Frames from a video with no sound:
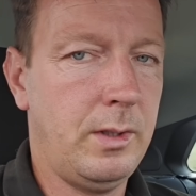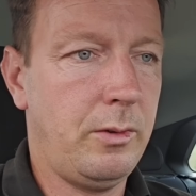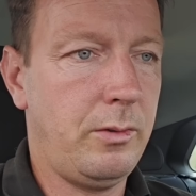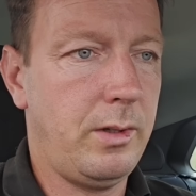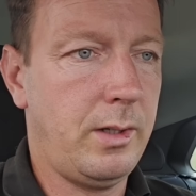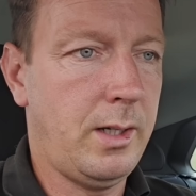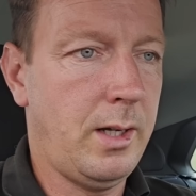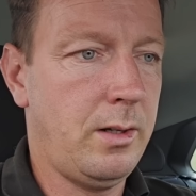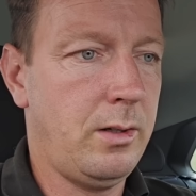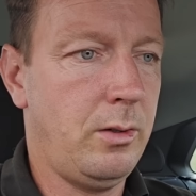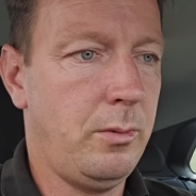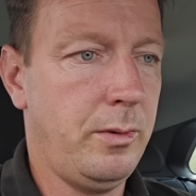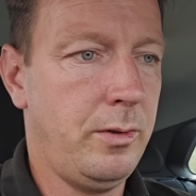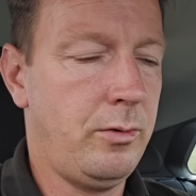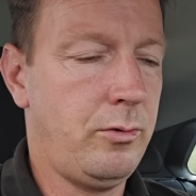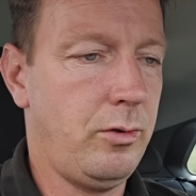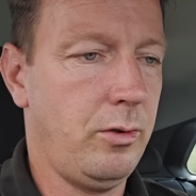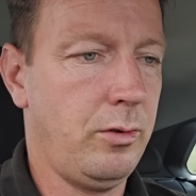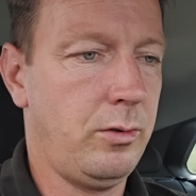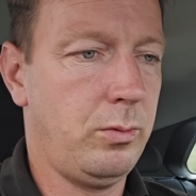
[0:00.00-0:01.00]
Now, you can't
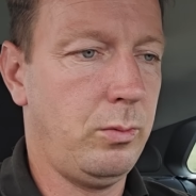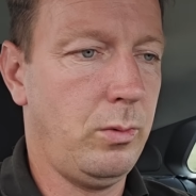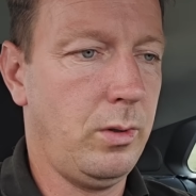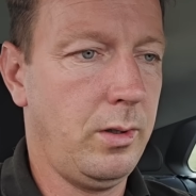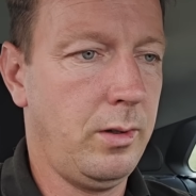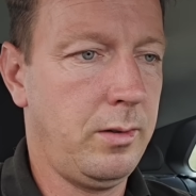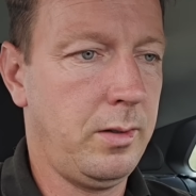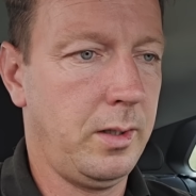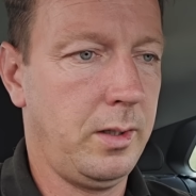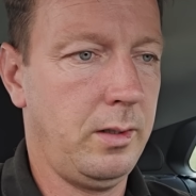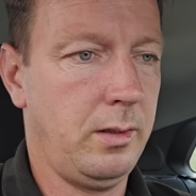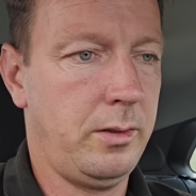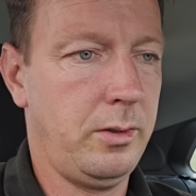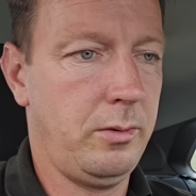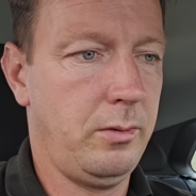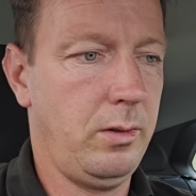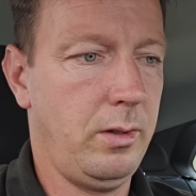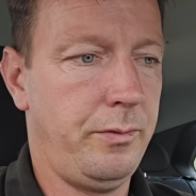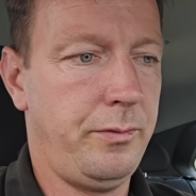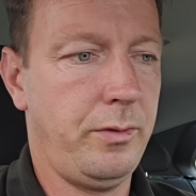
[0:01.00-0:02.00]
always trust one single
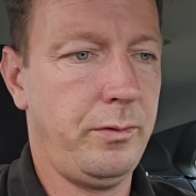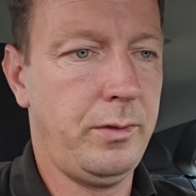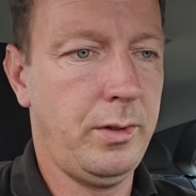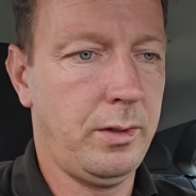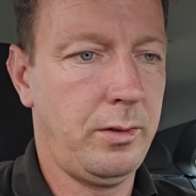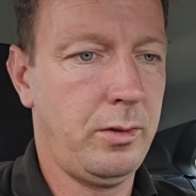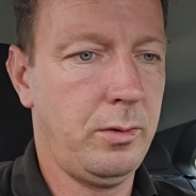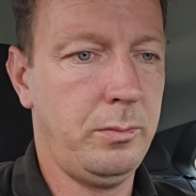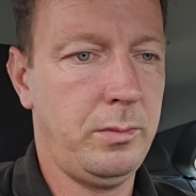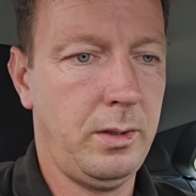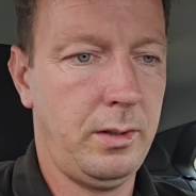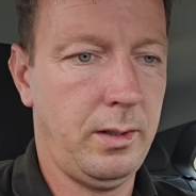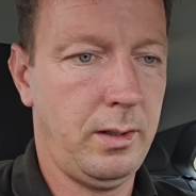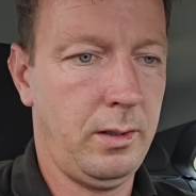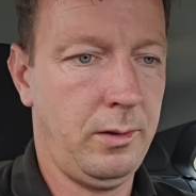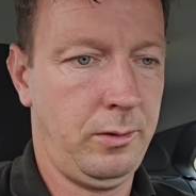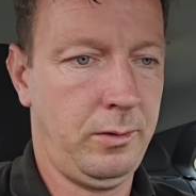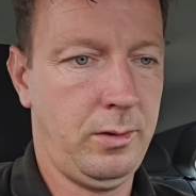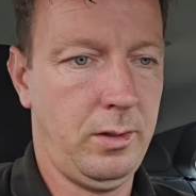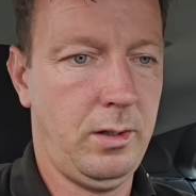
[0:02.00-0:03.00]
tool. If you've got something
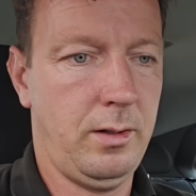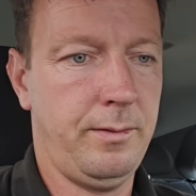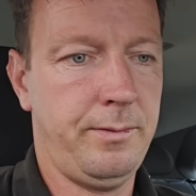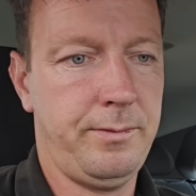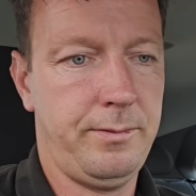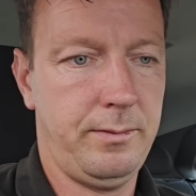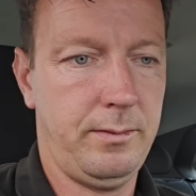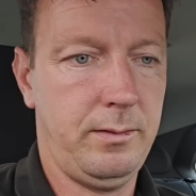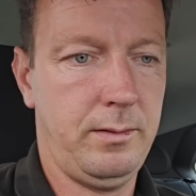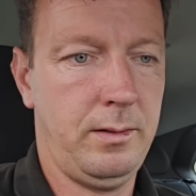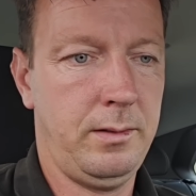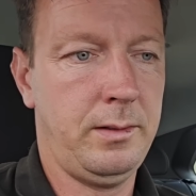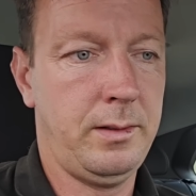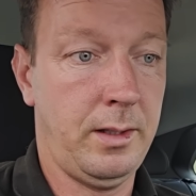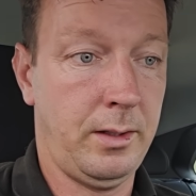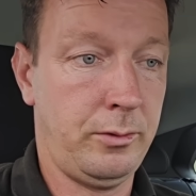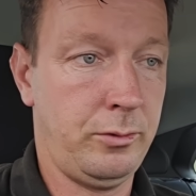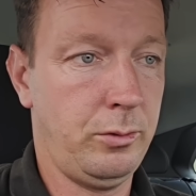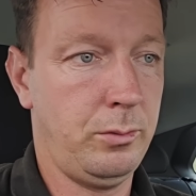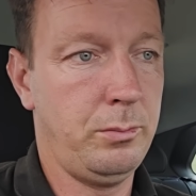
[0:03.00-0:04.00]
that looks off
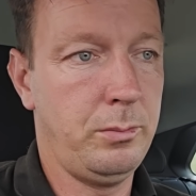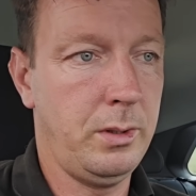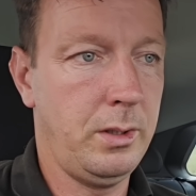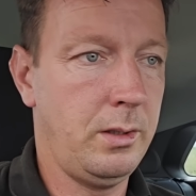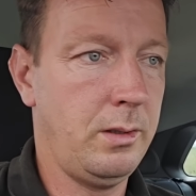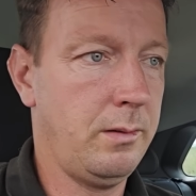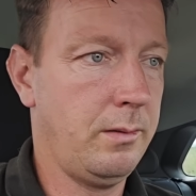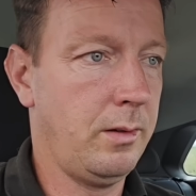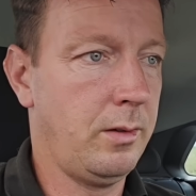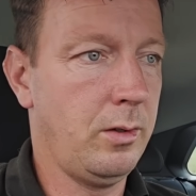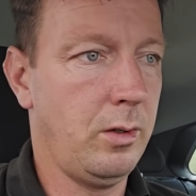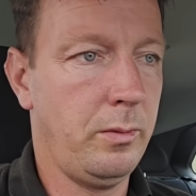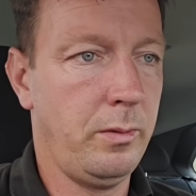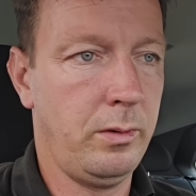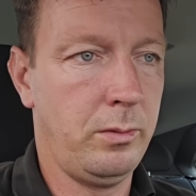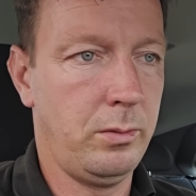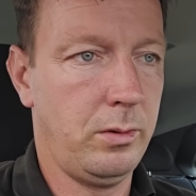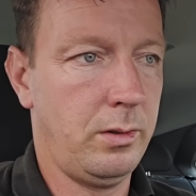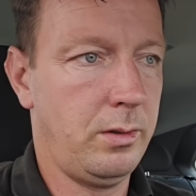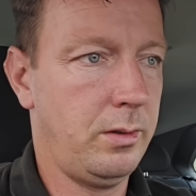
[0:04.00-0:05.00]
that shouldn't be, it's
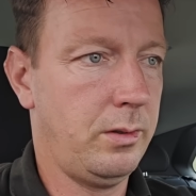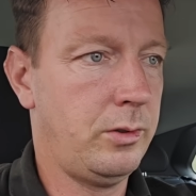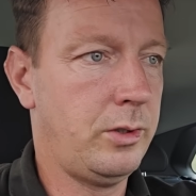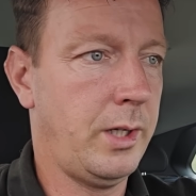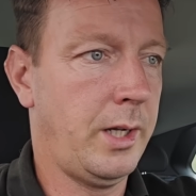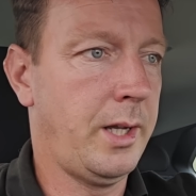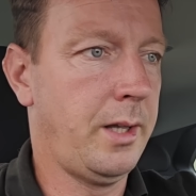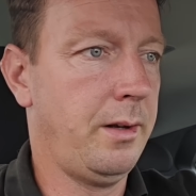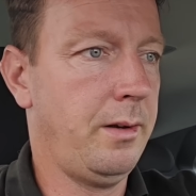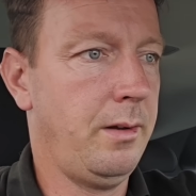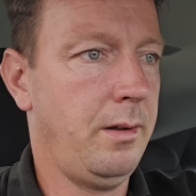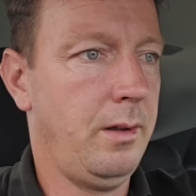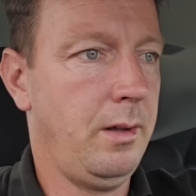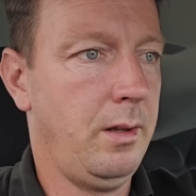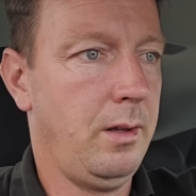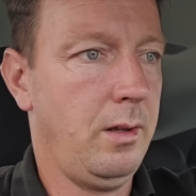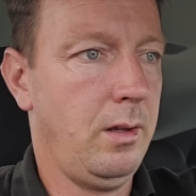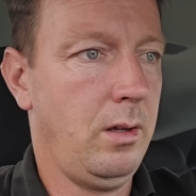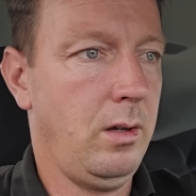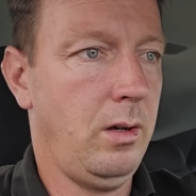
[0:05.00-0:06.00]
always worth checking
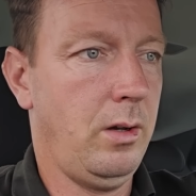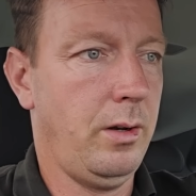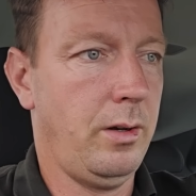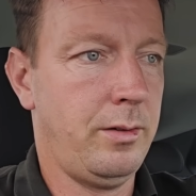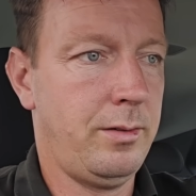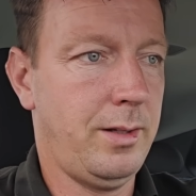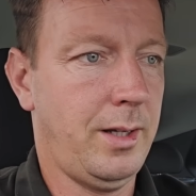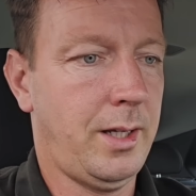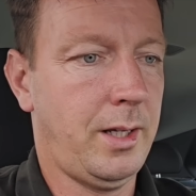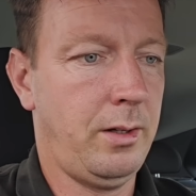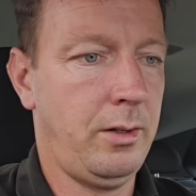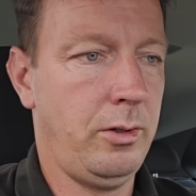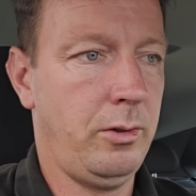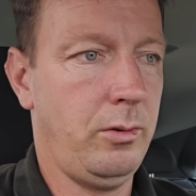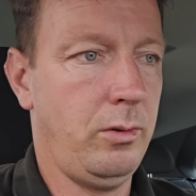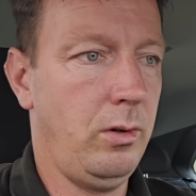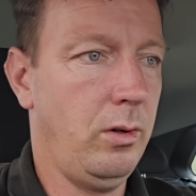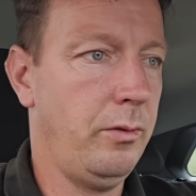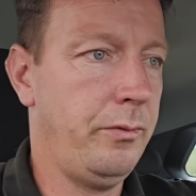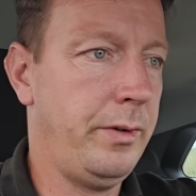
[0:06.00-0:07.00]
on a second
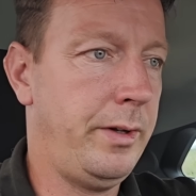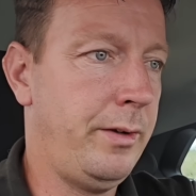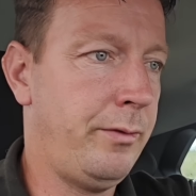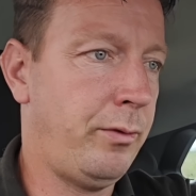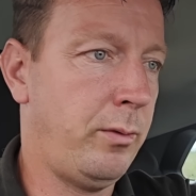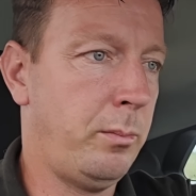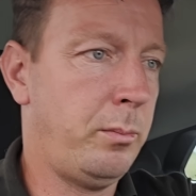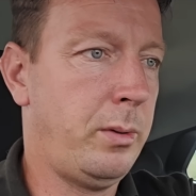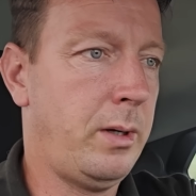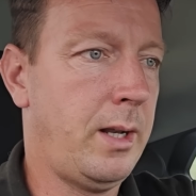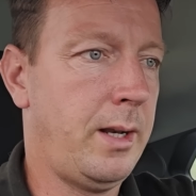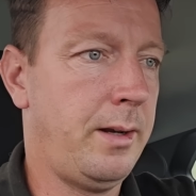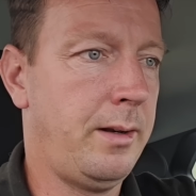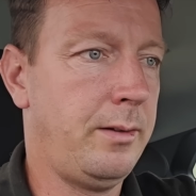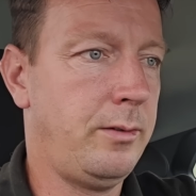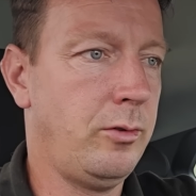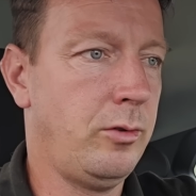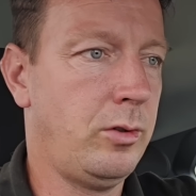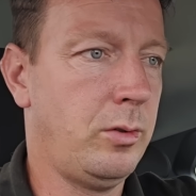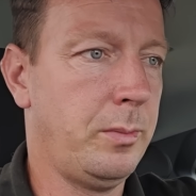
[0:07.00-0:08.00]
tool of a different
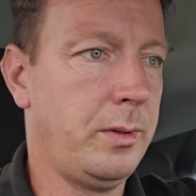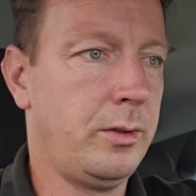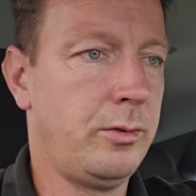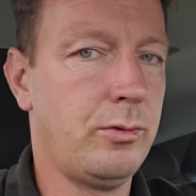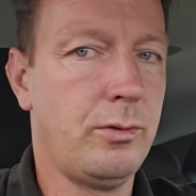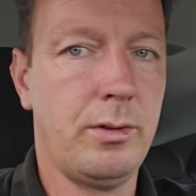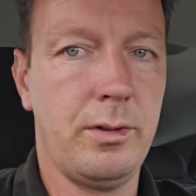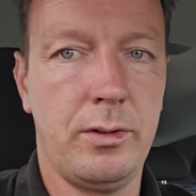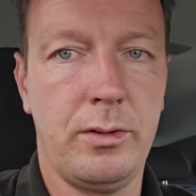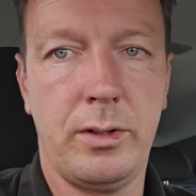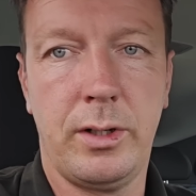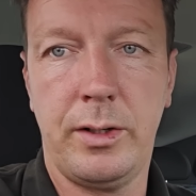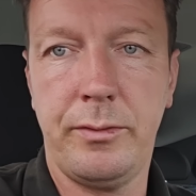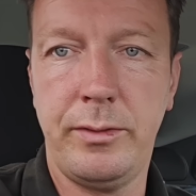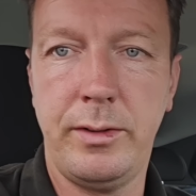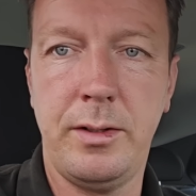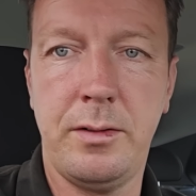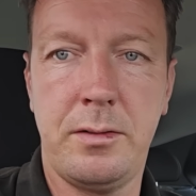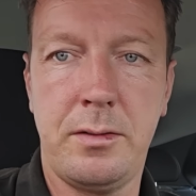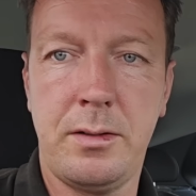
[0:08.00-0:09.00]
brand just to make sure that they're
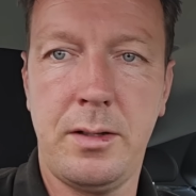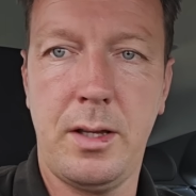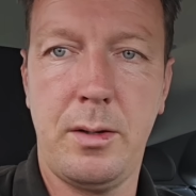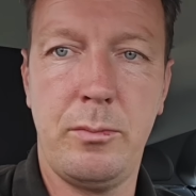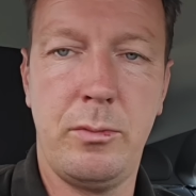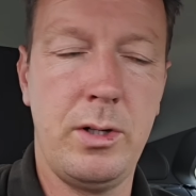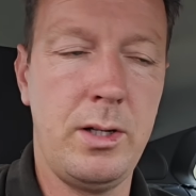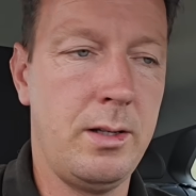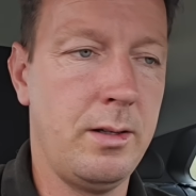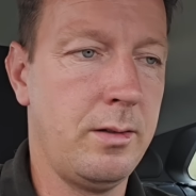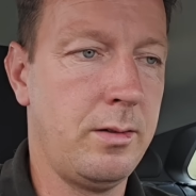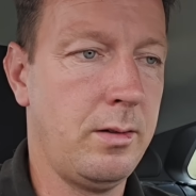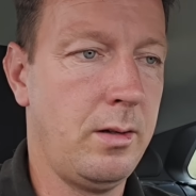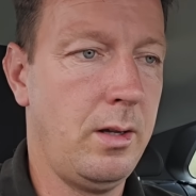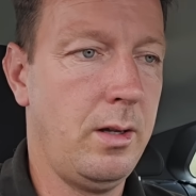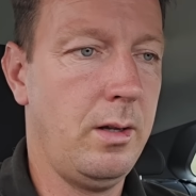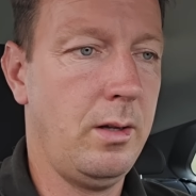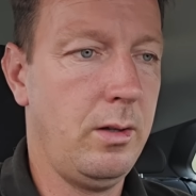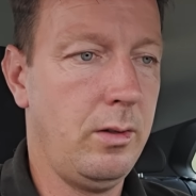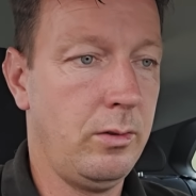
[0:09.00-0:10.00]
giving you the same
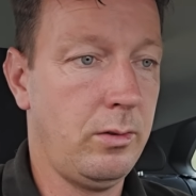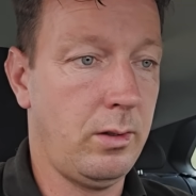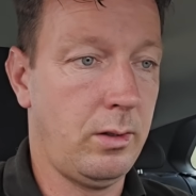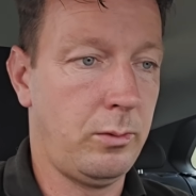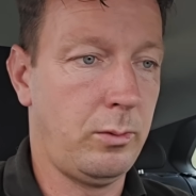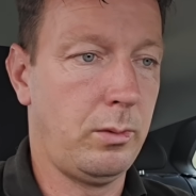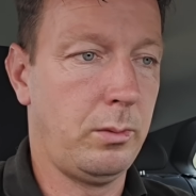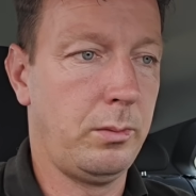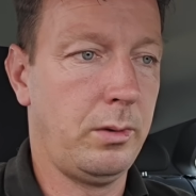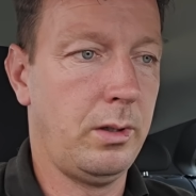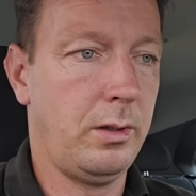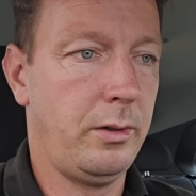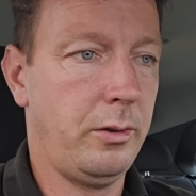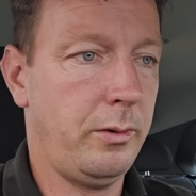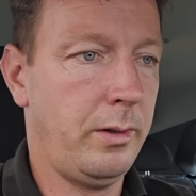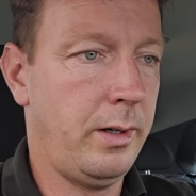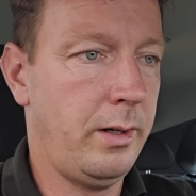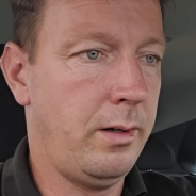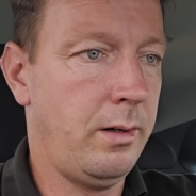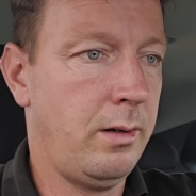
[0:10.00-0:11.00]
readings. So that's what I'm
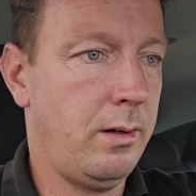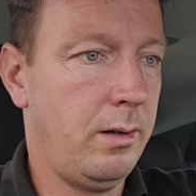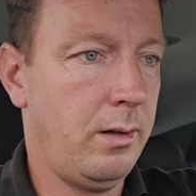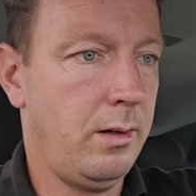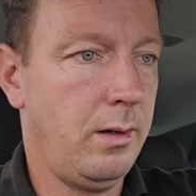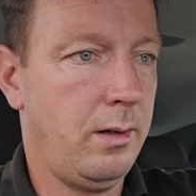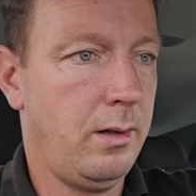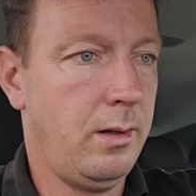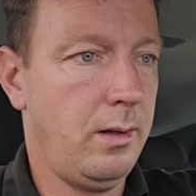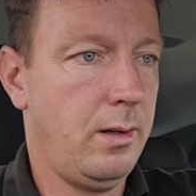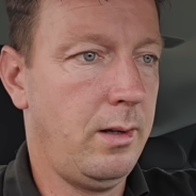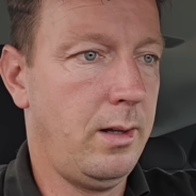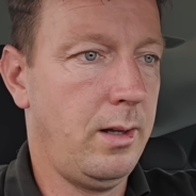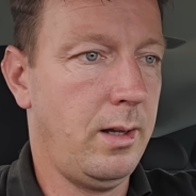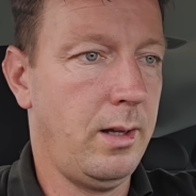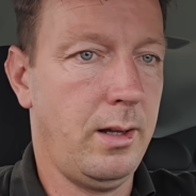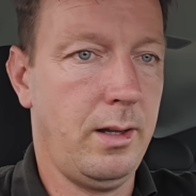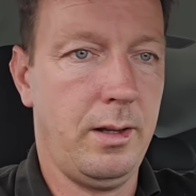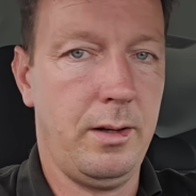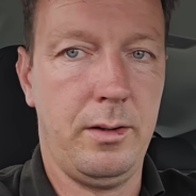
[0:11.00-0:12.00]
going to do here,
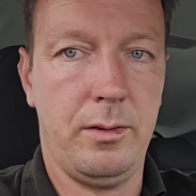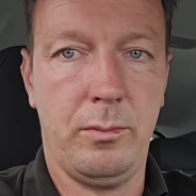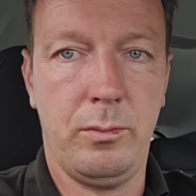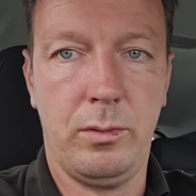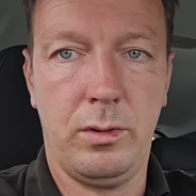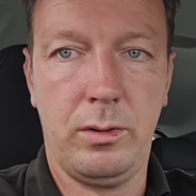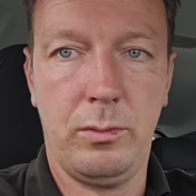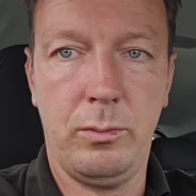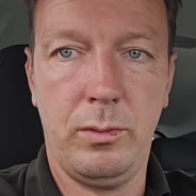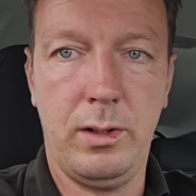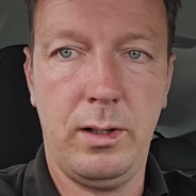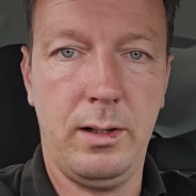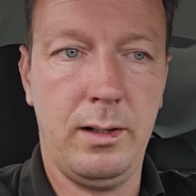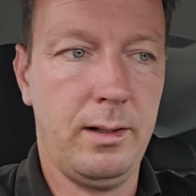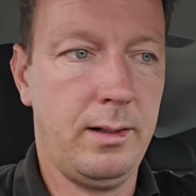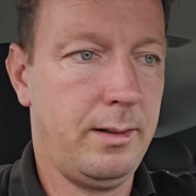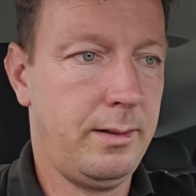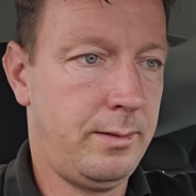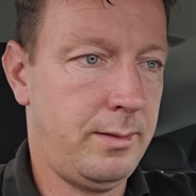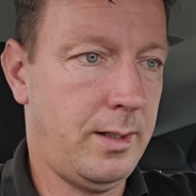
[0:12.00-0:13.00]
and
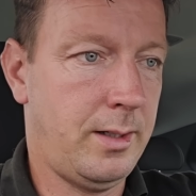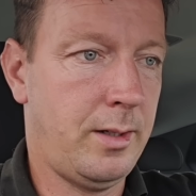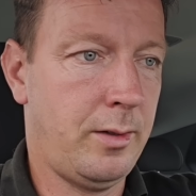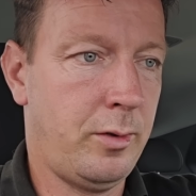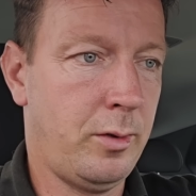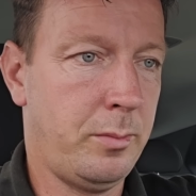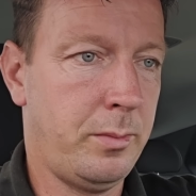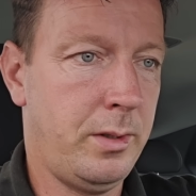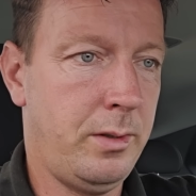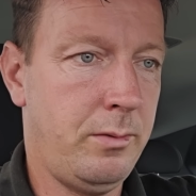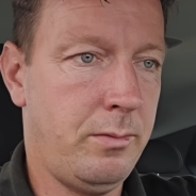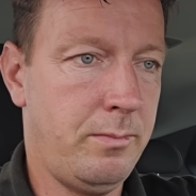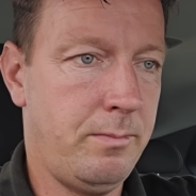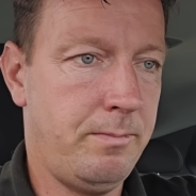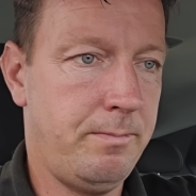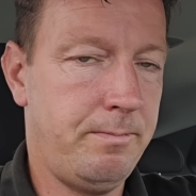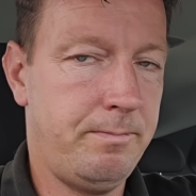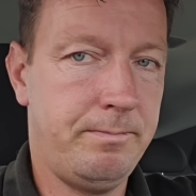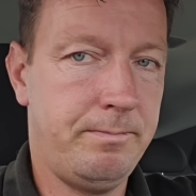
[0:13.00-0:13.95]
we'll set this up now.